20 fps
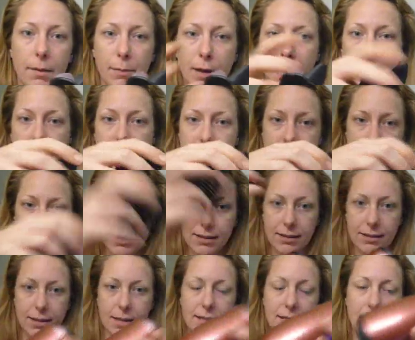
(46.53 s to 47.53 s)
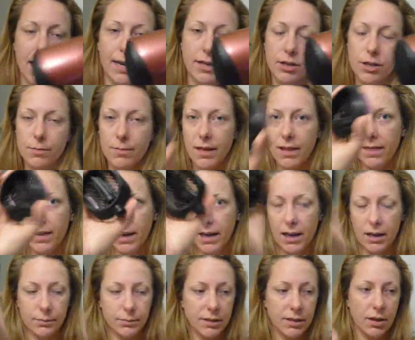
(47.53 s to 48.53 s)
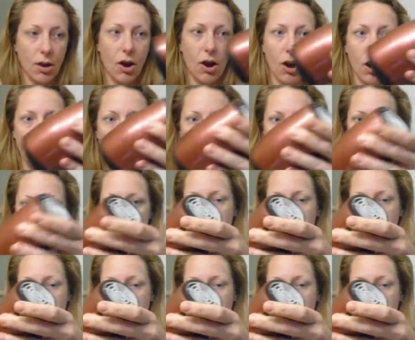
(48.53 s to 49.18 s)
it has this attachment that comes off,